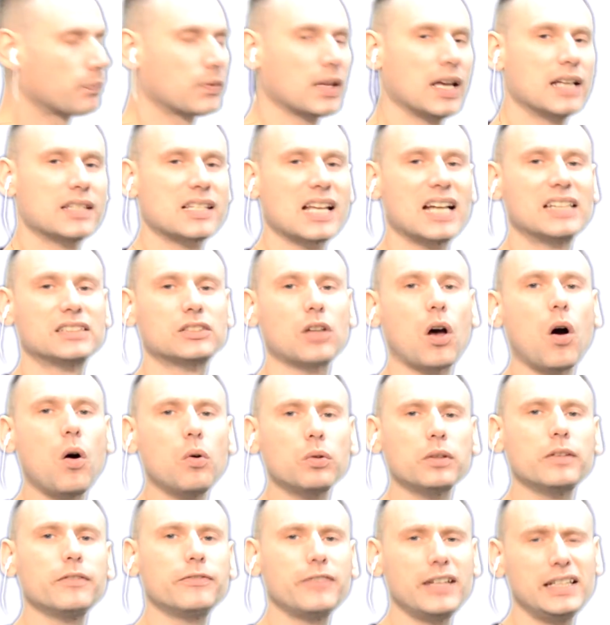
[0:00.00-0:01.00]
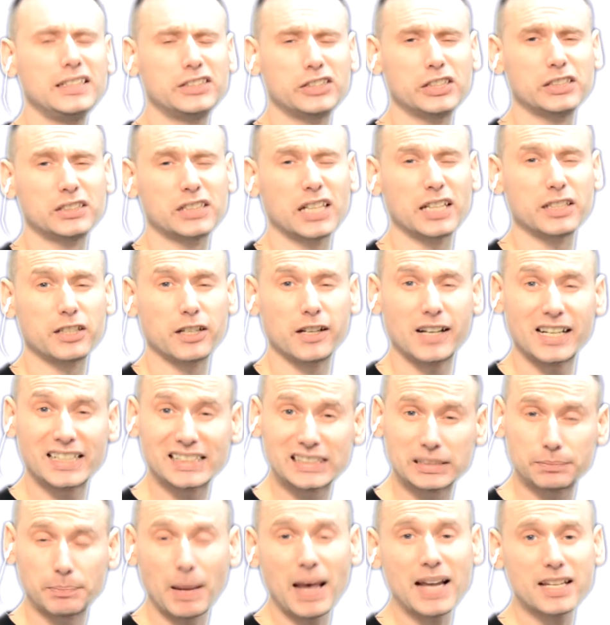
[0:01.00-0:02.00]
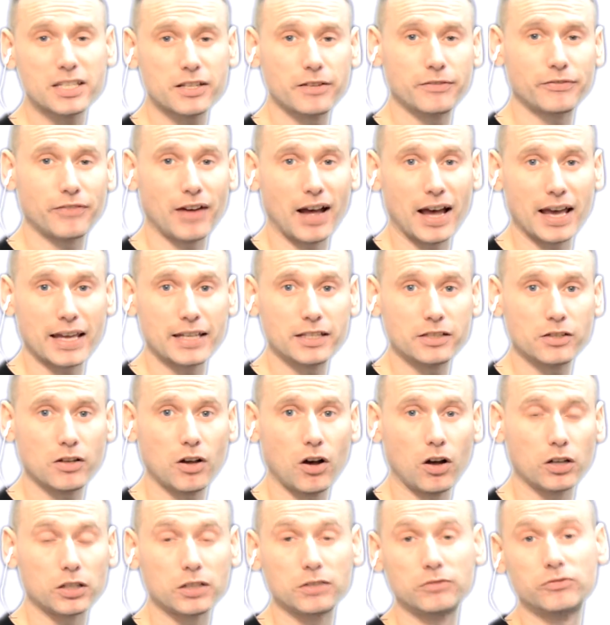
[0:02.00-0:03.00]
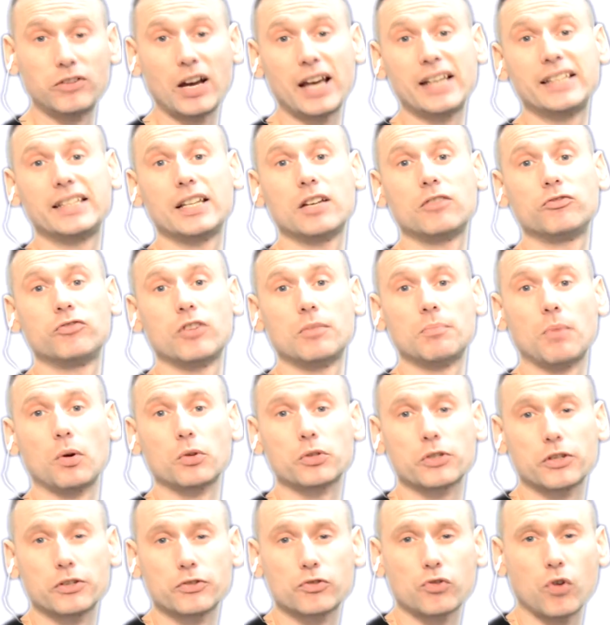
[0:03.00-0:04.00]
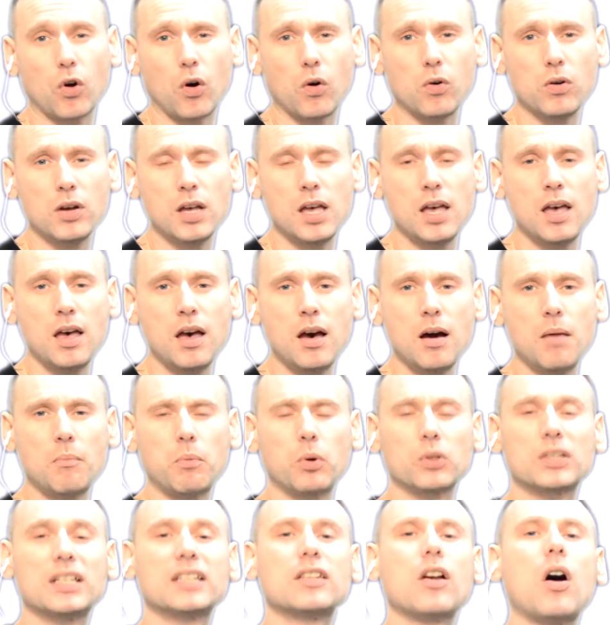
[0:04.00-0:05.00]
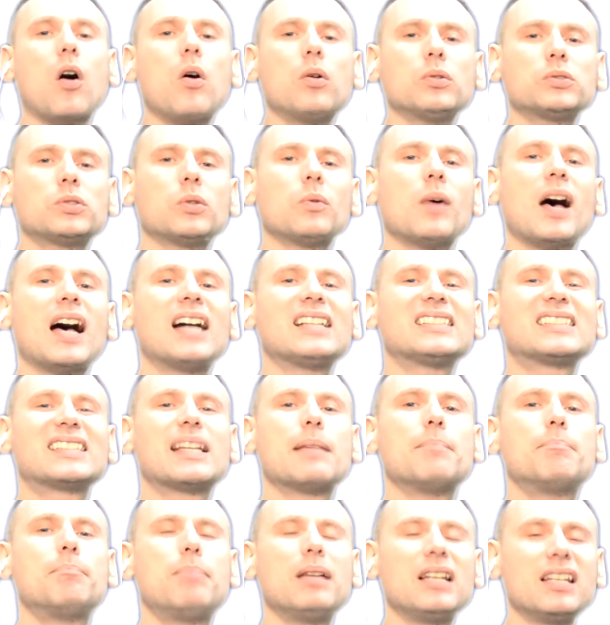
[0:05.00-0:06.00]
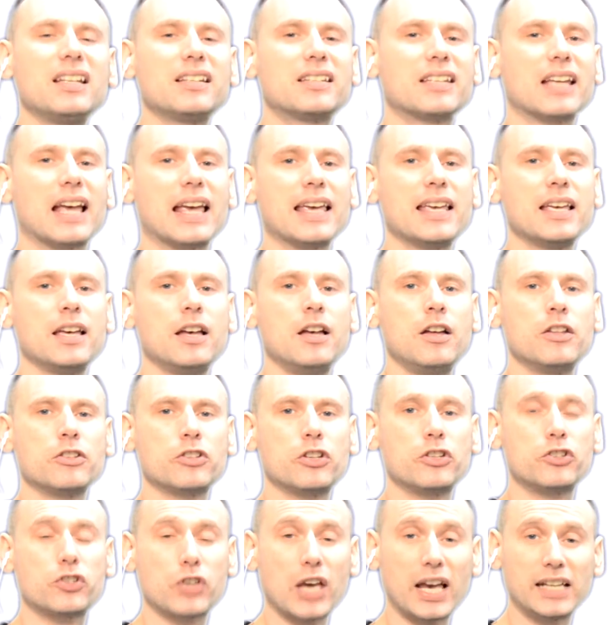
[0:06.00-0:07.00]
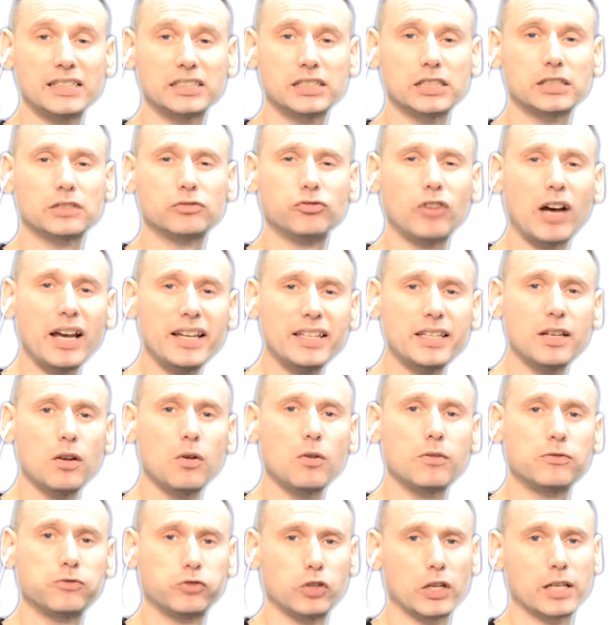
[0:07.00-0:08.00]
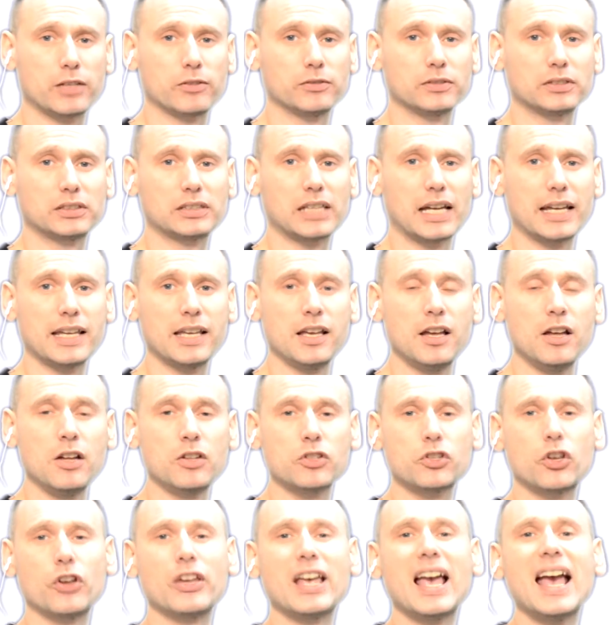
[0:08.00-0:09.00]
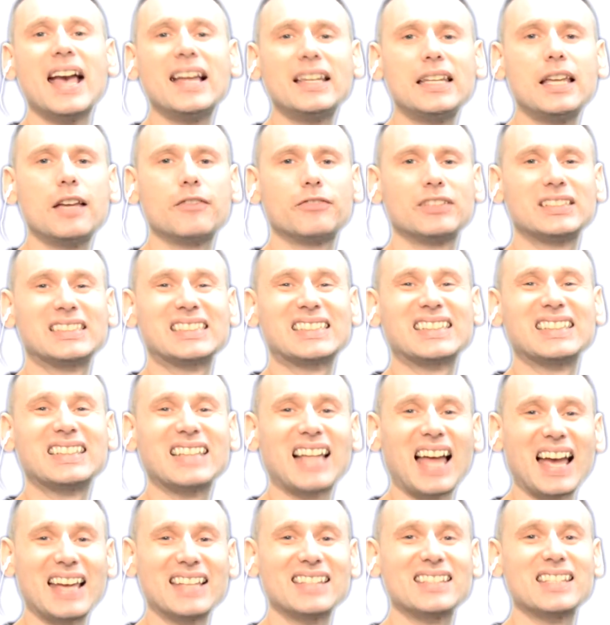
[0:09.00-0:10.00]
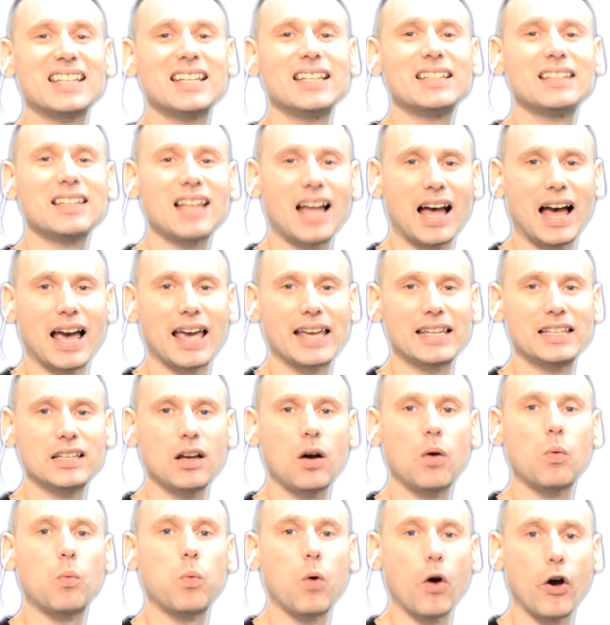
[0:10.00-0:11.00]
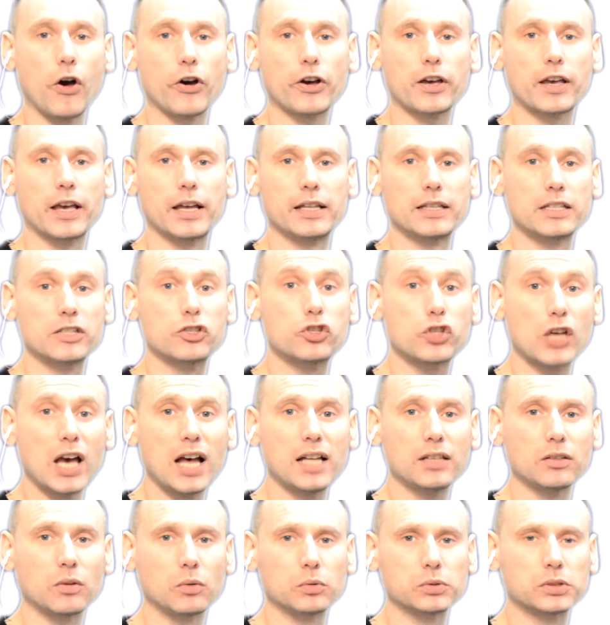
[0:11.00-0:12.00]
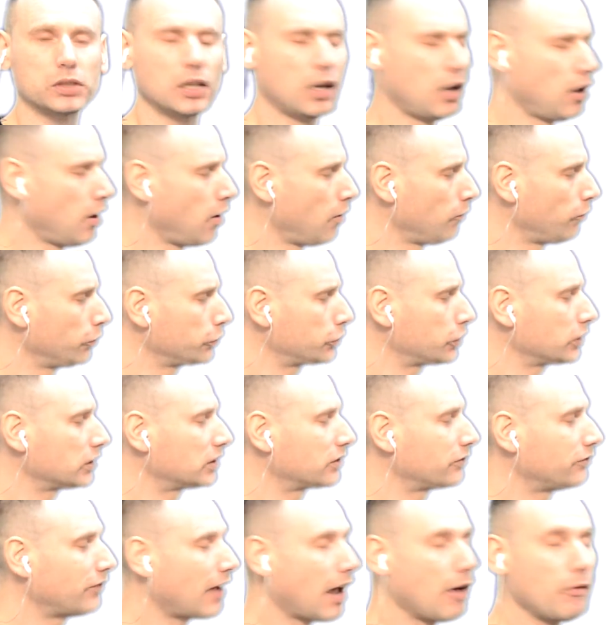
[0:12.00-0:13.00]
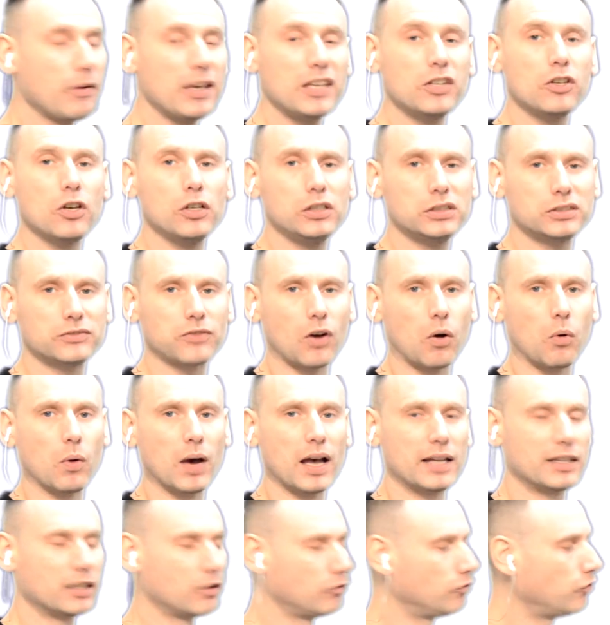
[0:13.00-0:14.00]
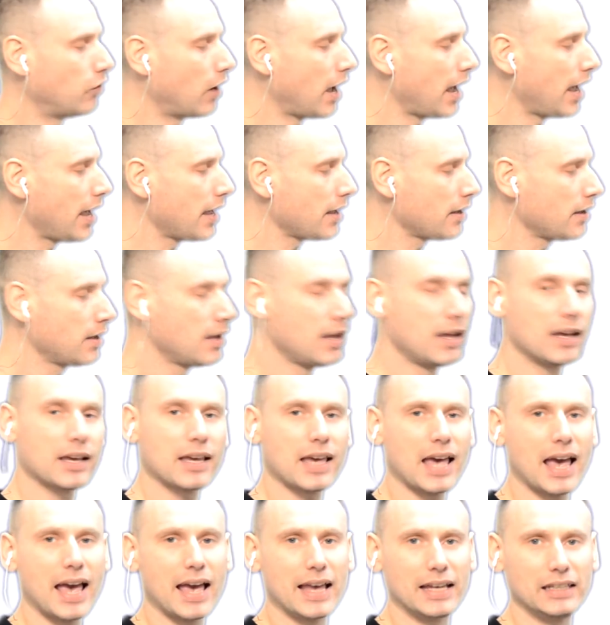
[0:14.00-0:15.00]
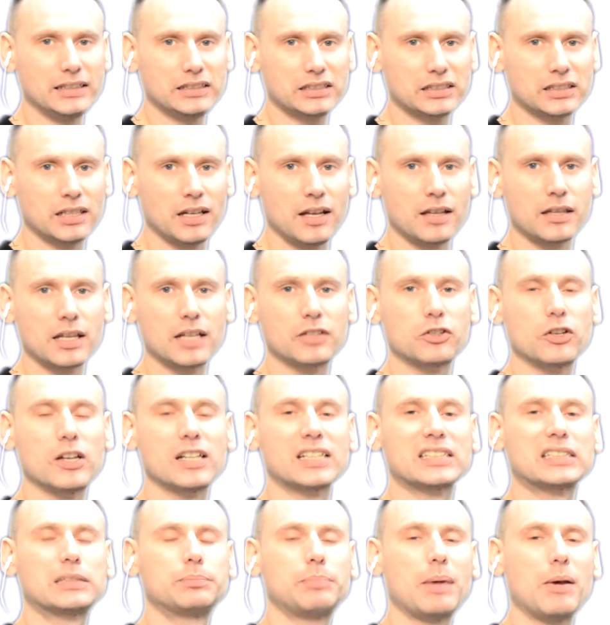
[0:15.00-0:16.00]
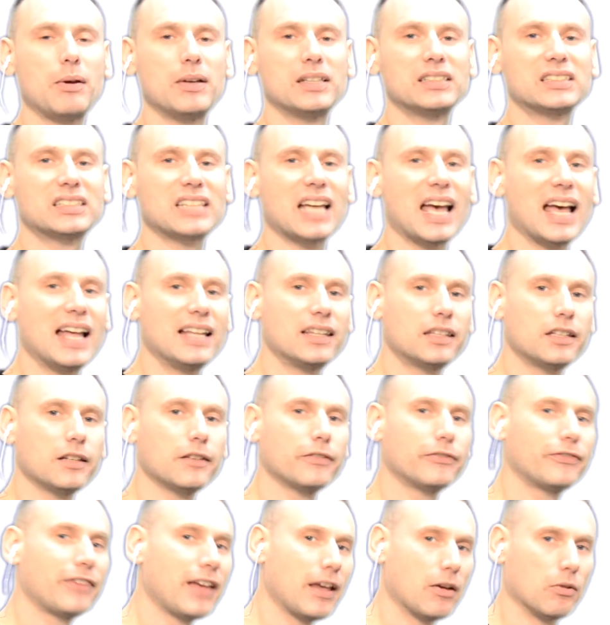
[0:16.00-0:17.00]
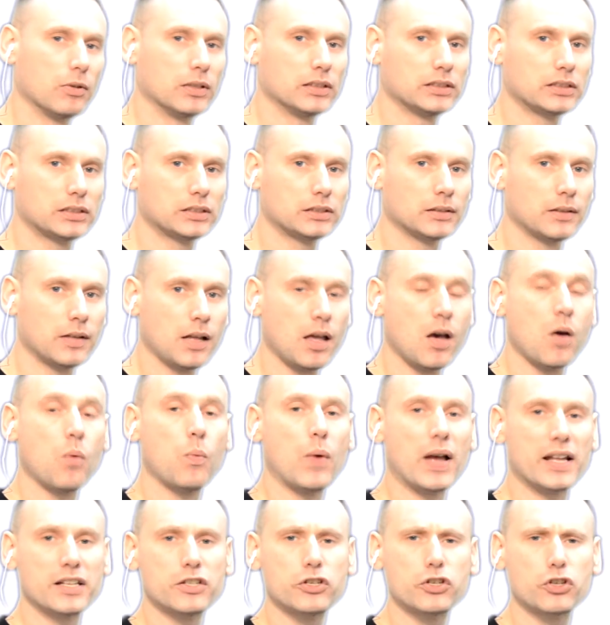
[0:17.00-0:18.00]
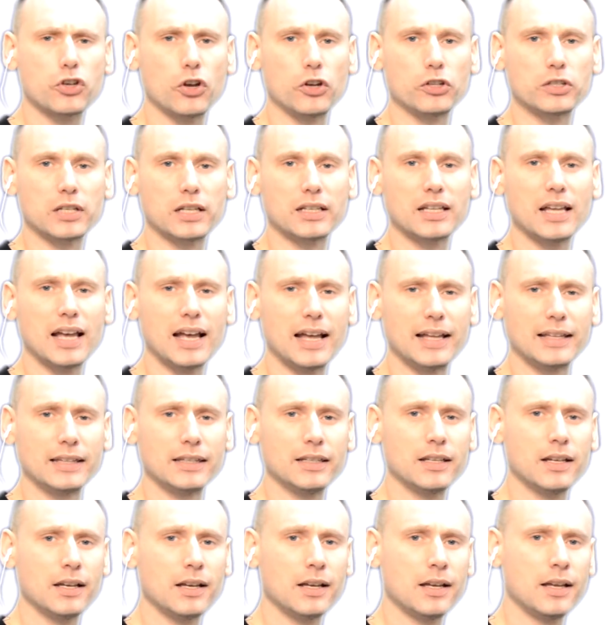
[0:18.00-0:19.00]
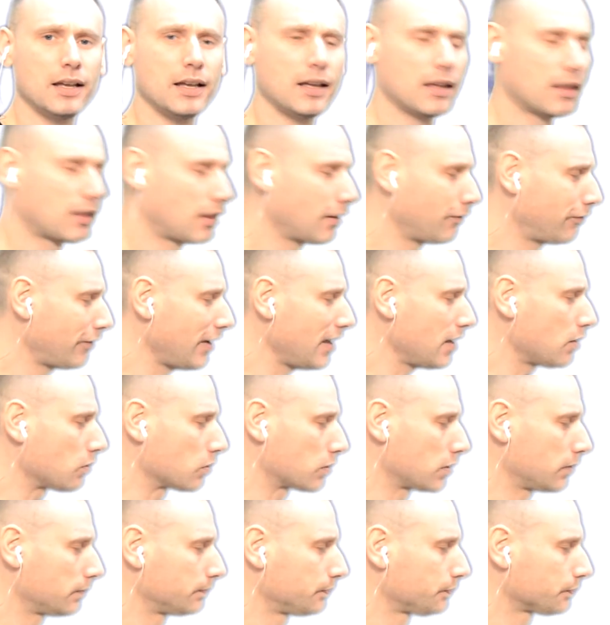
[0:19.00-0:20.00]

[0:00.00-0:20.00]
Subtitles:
It has all the features that you expect to find on the radial remote control, but it also has the ability to change its radio frequency to any of its 99 working channels, which is very useful in the rare case that you experience interference when shooting in the field.